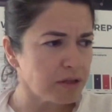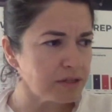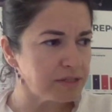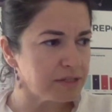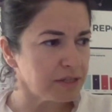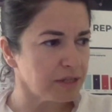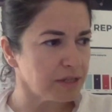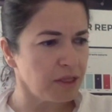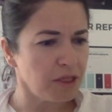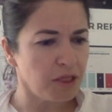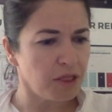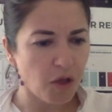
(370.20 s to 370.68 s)

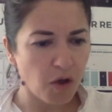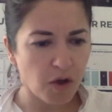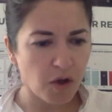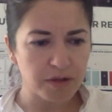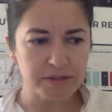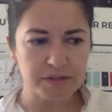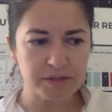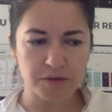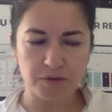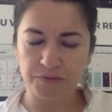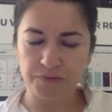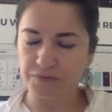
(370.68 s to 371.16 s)

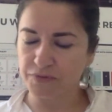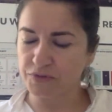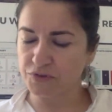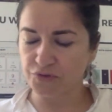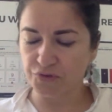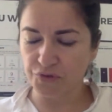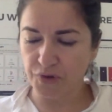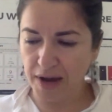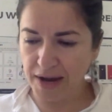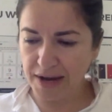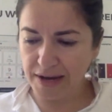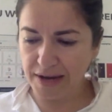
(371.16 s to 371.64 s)
lots of
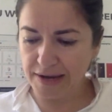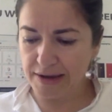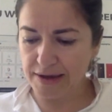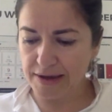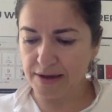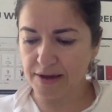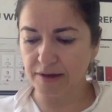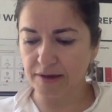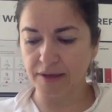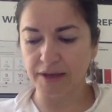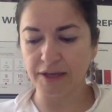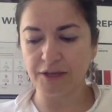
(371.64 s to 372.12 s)

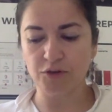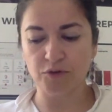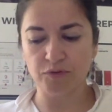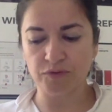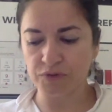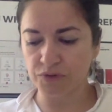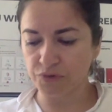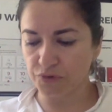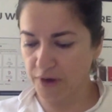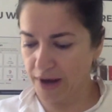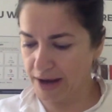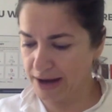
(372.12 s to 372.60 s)
training, need
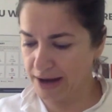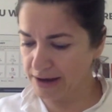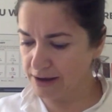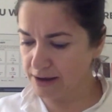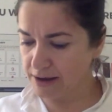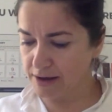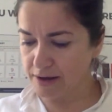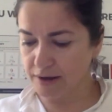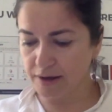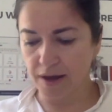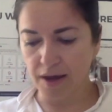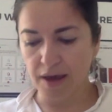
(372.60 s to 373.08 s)
of
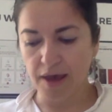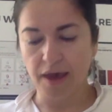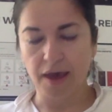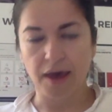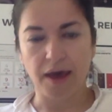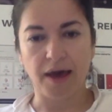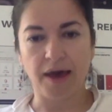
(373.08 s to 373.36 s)
training